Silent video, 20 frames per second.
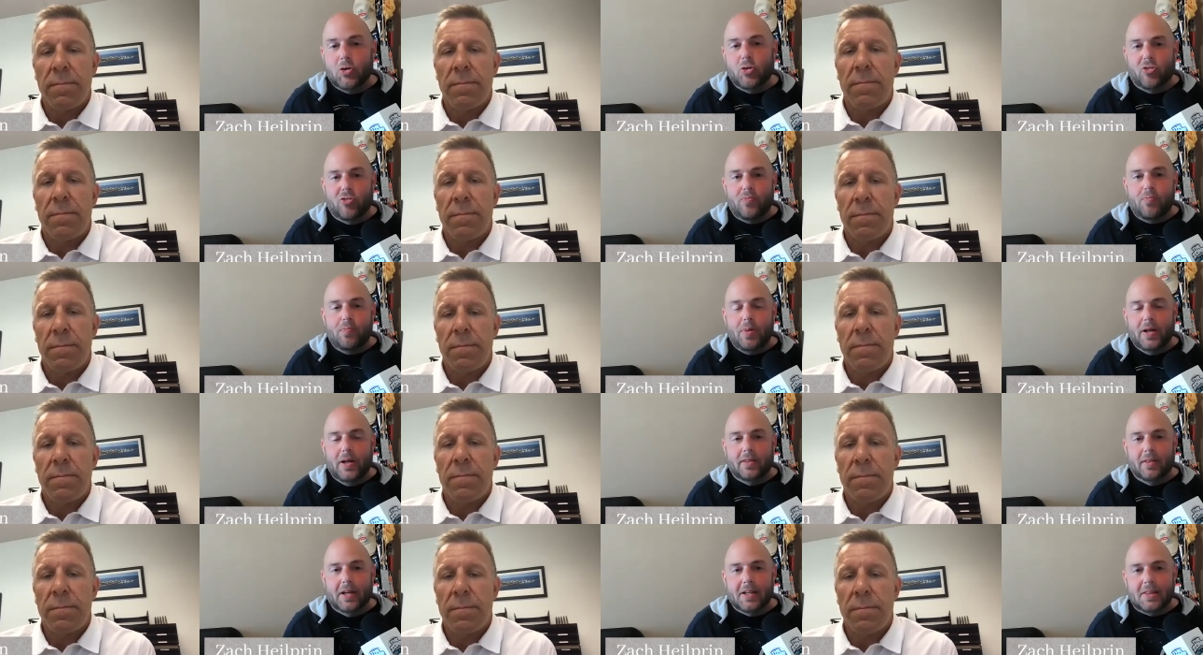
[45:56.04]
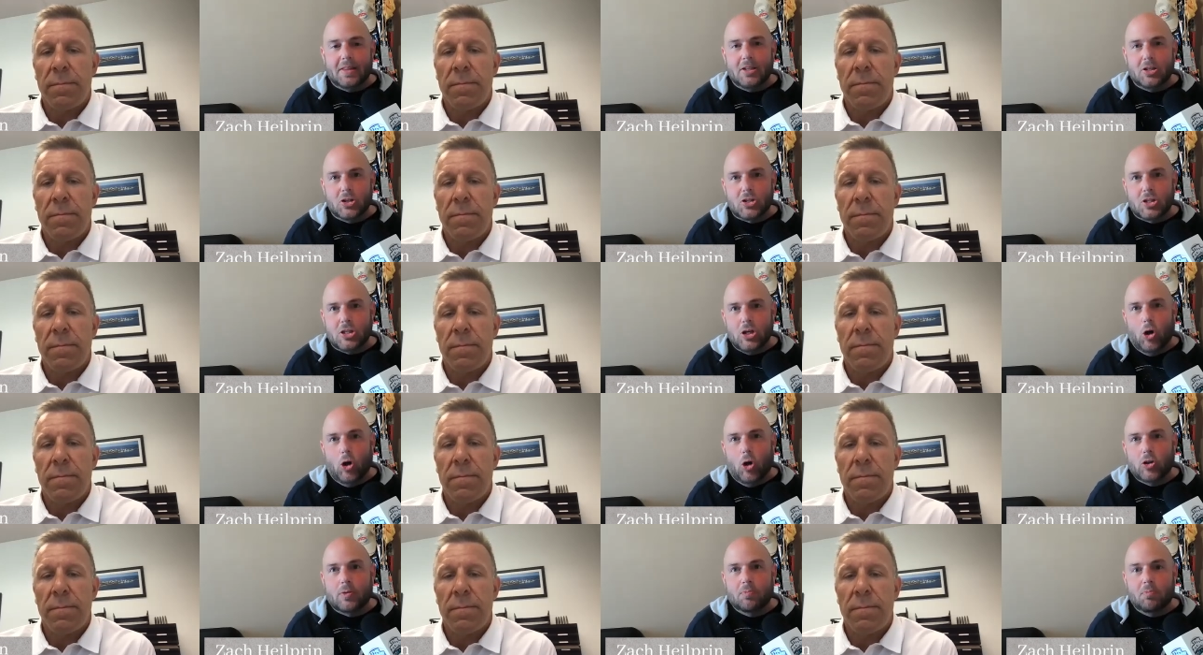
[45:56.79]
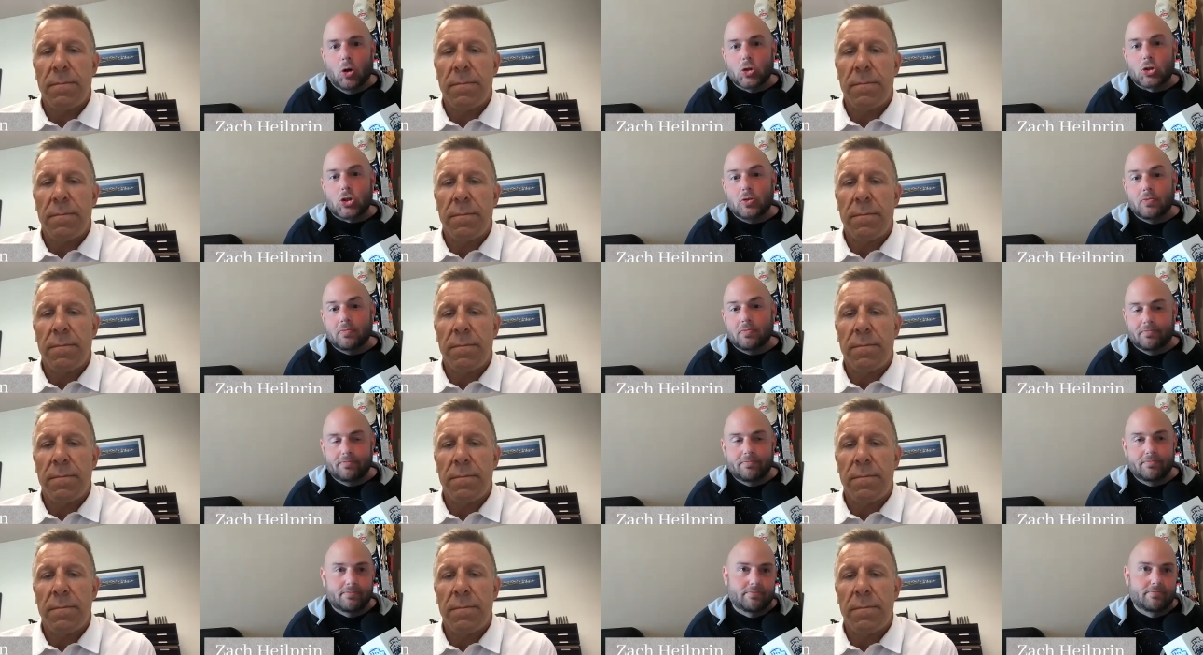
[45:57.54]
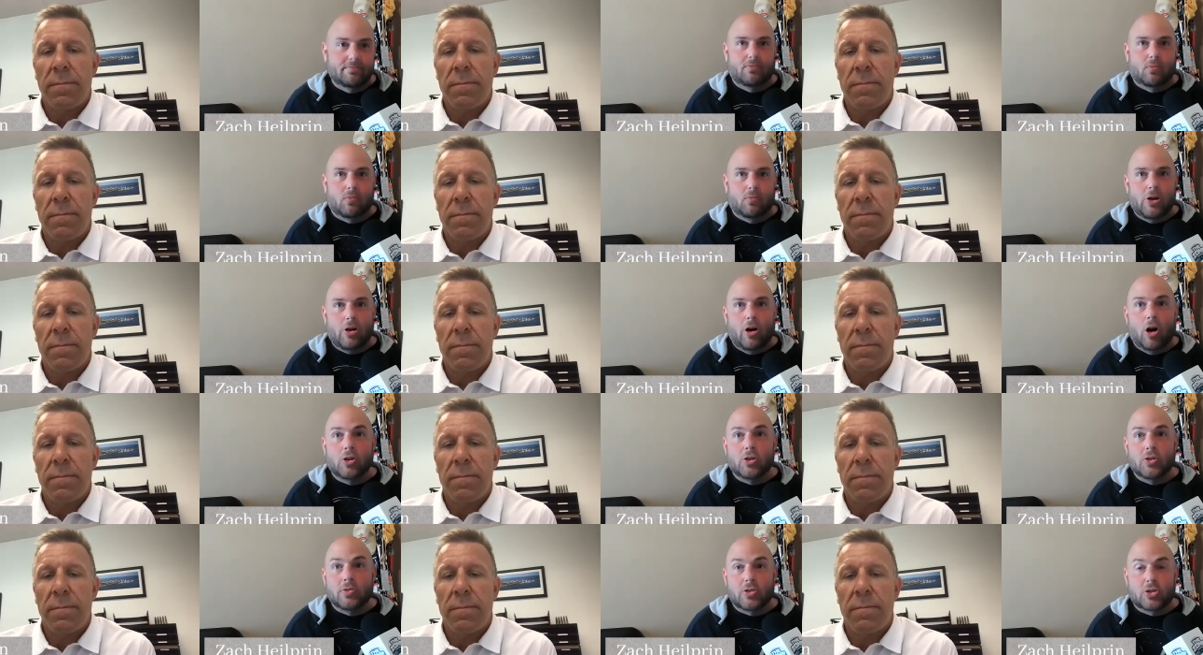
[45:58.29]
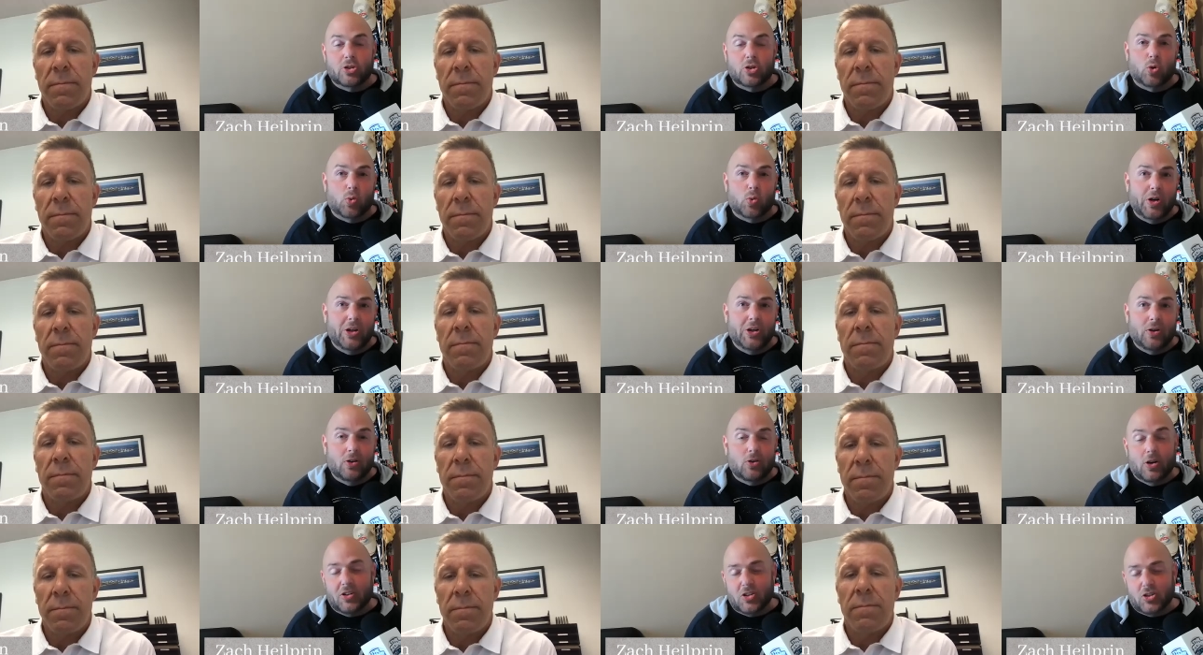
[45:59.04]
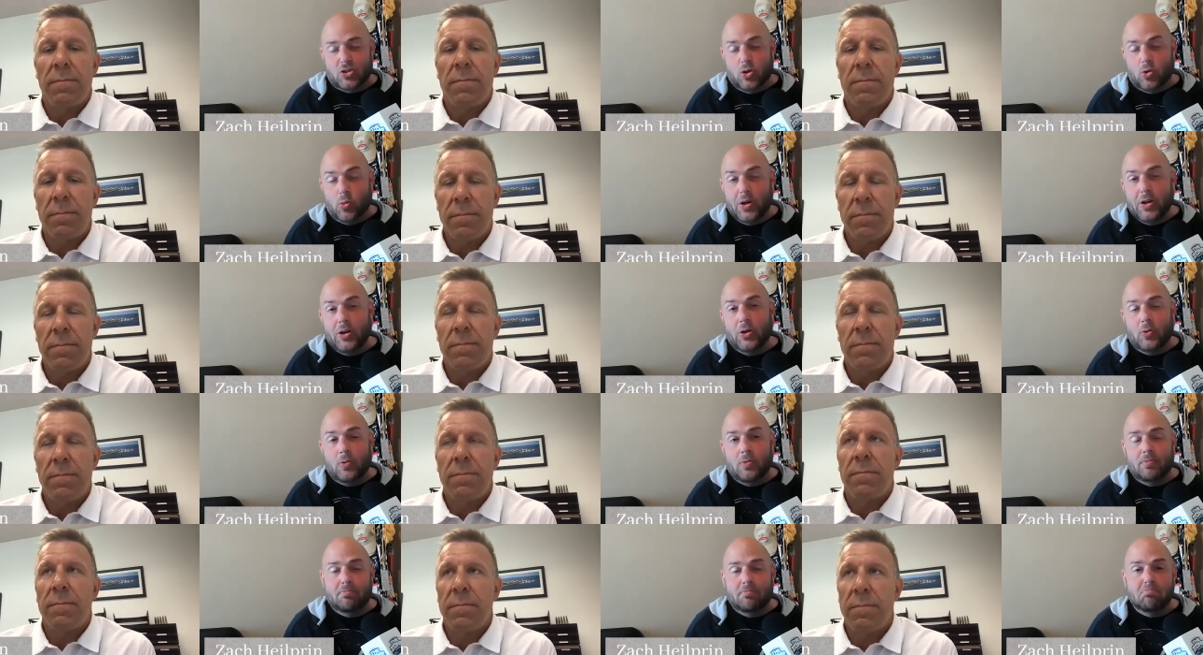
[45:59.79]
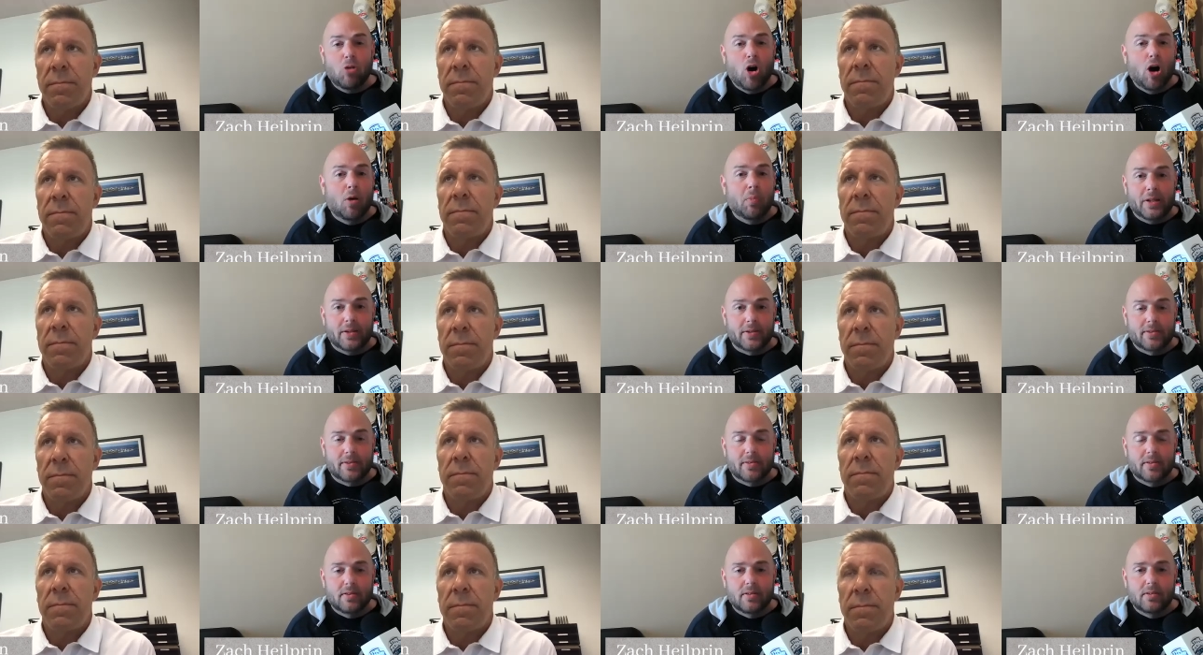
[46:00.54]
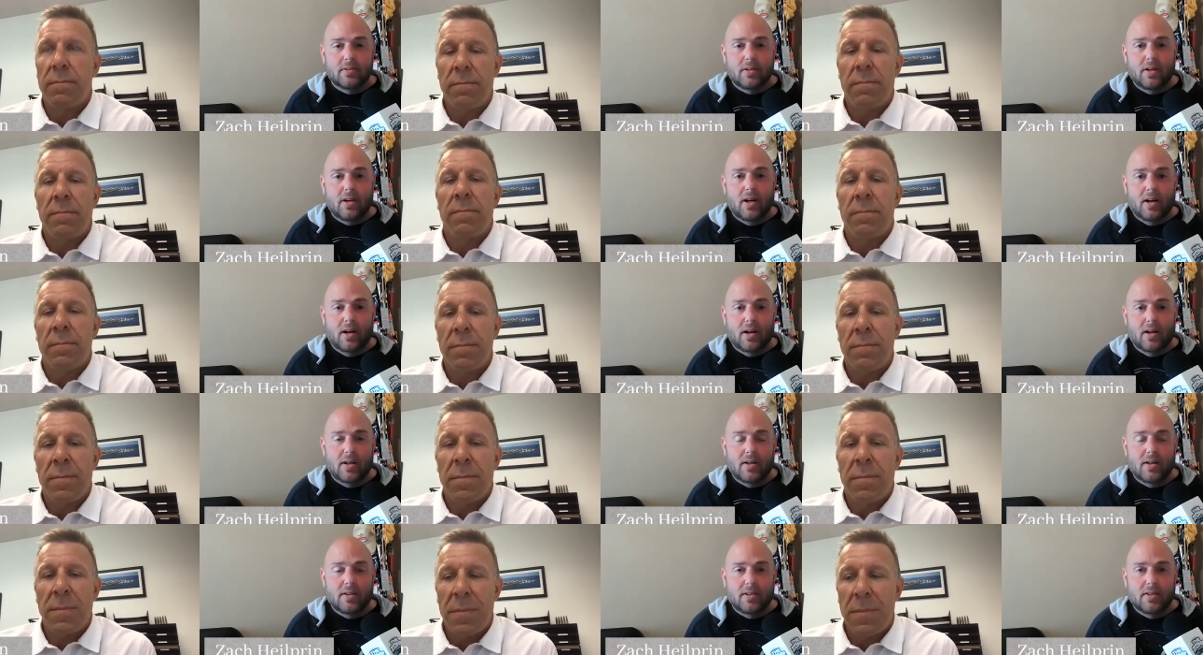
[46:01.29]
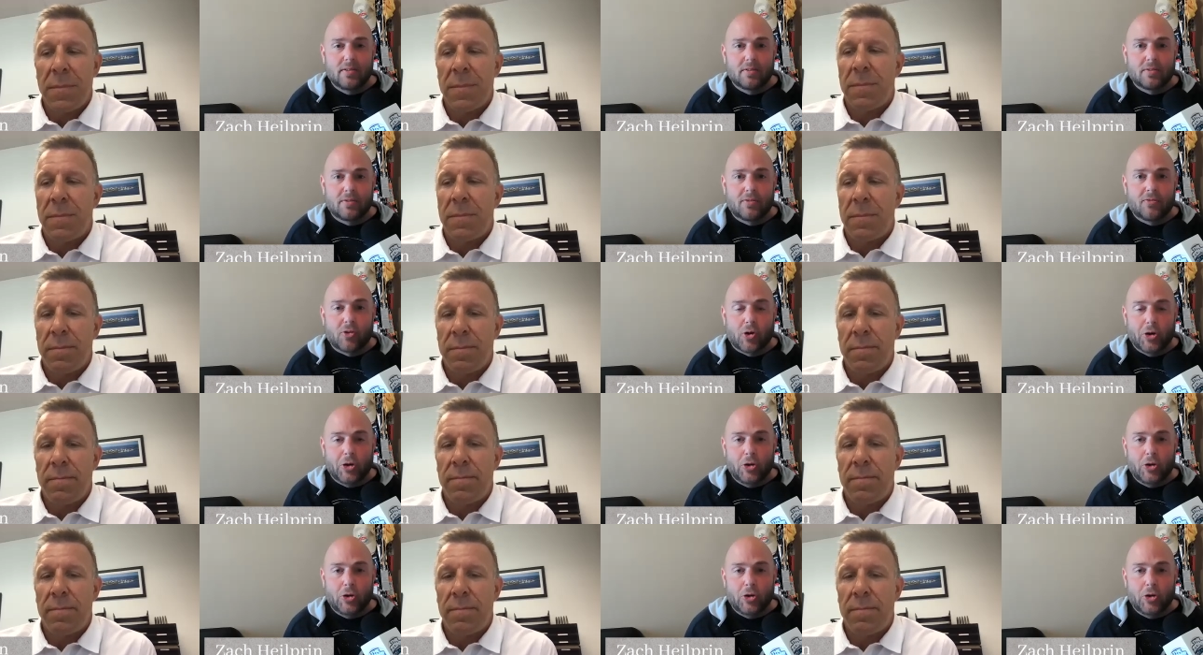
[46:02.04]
Speaker 1: to have been like the just the most unsurreal or a surreal moment uh, for